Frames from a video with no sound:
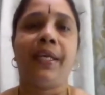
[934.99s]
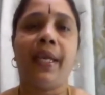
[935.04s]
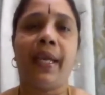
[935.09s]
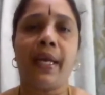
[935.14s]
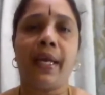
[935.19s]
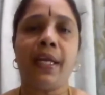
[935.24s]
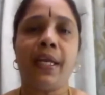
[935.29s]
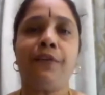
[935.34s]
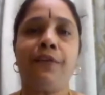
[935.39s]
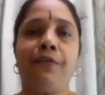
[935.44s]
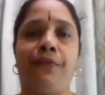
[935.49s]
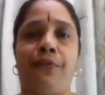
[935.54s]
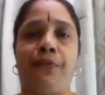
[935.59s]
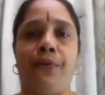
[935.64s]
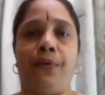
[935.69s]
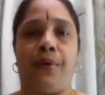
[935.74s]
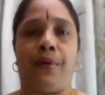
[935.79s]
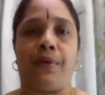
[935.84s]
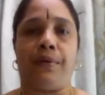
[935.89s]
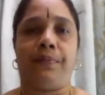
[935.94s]
Any
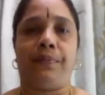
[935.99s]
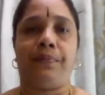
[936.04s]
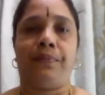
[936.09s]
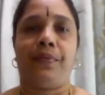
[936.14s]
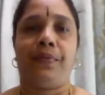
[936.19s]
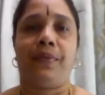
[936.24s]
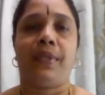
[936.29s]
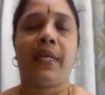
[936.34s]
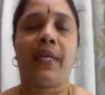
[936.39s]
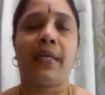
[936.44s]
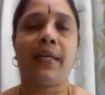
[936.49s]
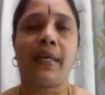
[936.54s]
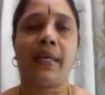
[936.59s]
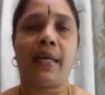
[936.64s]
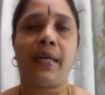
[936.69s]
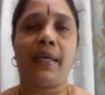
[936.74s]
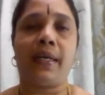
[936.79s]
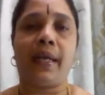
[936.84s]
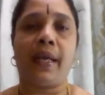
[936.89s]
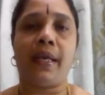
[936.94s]
food that
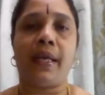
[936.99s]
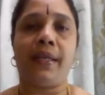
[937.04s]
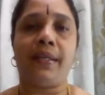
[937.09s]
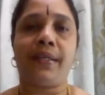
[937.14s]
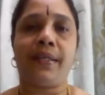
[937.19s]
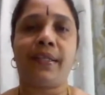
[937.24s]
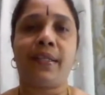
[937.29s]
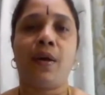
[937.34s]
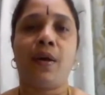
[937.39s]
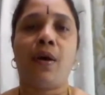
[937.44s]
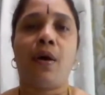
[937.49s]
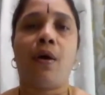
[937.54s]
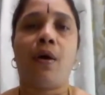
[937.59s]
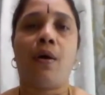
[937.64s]
contains